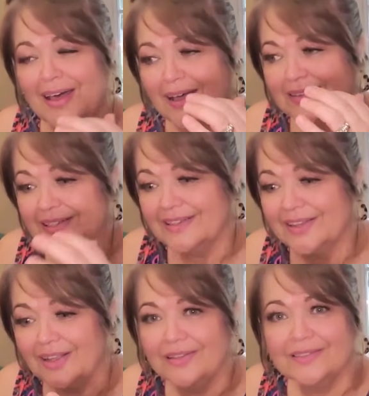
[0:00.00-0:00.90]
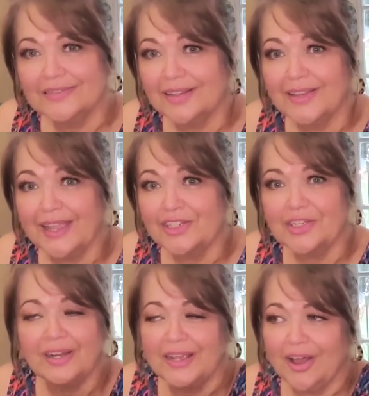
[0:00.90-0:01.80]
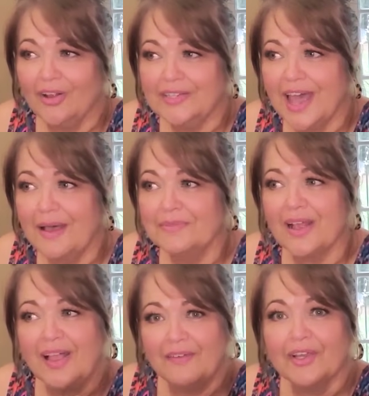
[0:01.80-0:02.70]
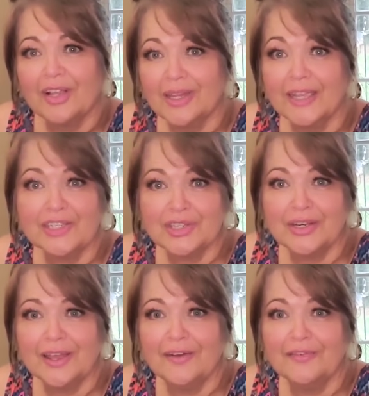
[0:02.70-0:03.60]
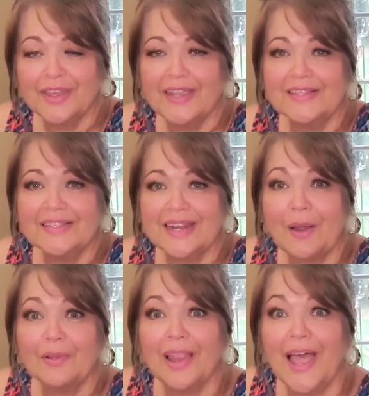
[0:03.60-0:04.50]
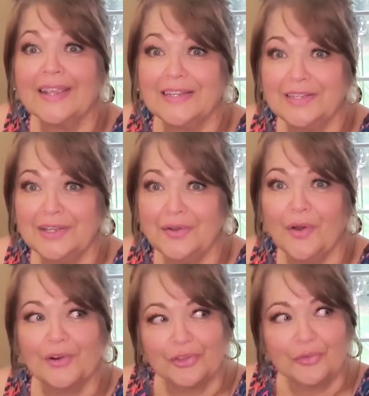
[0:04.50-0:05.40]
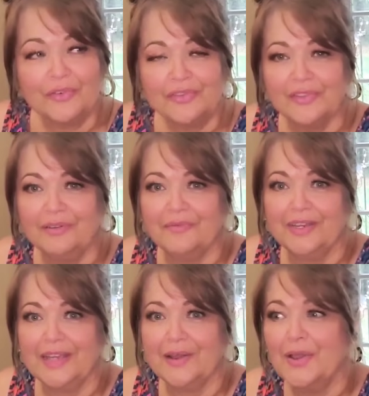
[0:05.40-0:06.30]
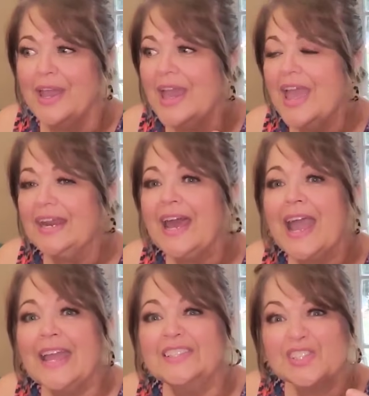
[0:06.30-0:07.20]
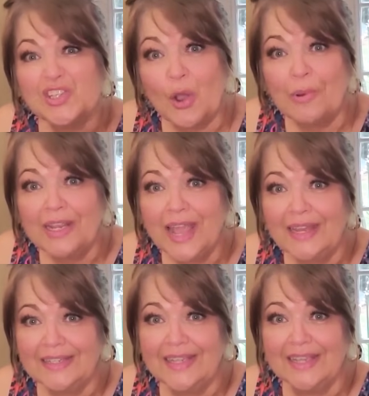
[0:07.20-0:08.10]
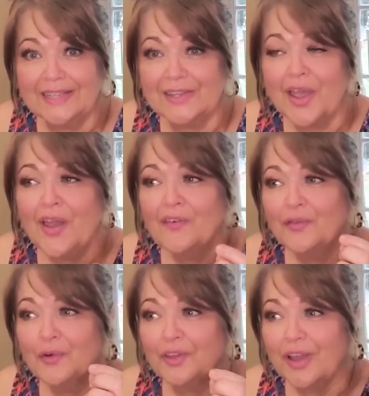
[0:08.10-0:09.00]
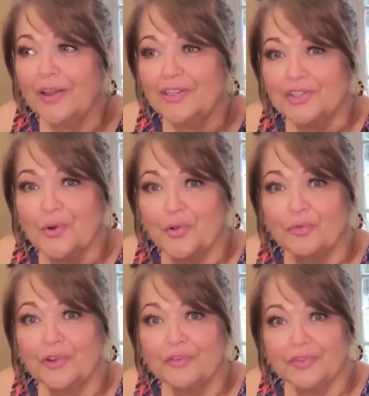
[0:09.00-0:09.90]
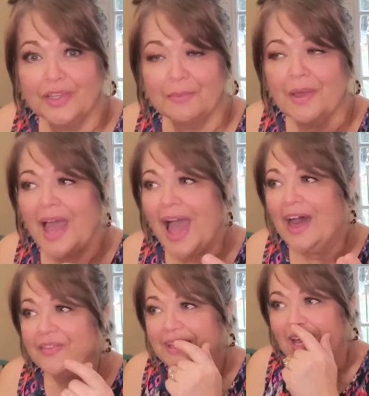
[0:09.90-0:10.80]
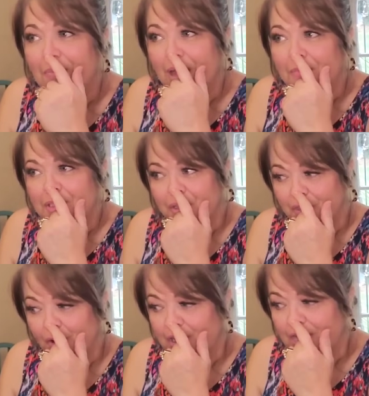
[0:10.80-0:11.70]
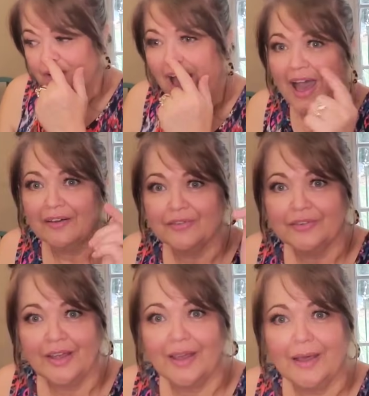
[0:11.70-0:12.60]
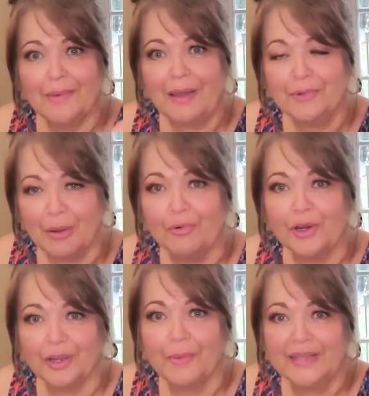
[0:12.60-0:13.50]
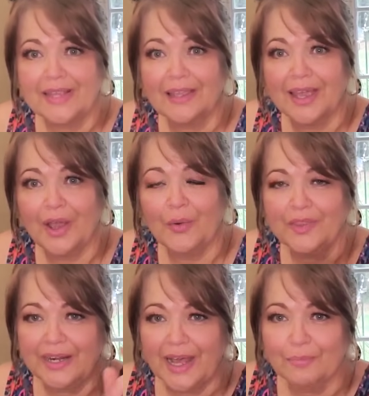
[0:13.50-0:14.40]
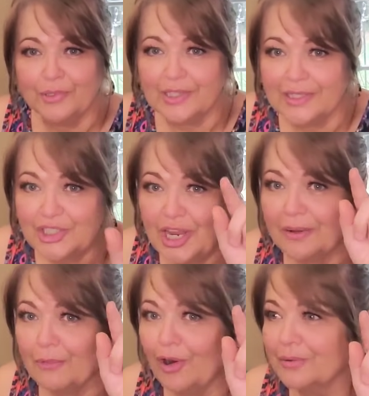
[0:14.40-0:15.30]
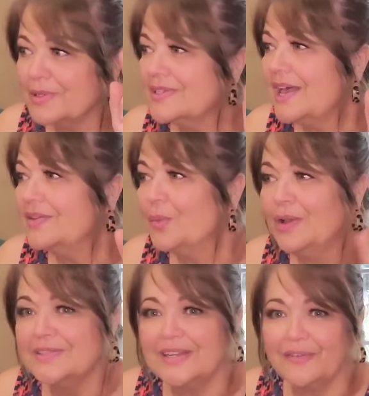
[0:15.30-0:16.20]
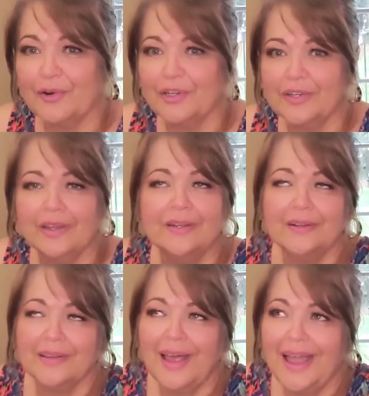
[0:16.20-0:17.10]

a little collection. At all times I'll have a collection of things that I would like to do on a thrift flip video. And I had so many ideas for the cottagecore thrift flip. I think I'm up to 35. I'm numbering them as I go, and then I'll put a little check mark beside the ones that I've already done.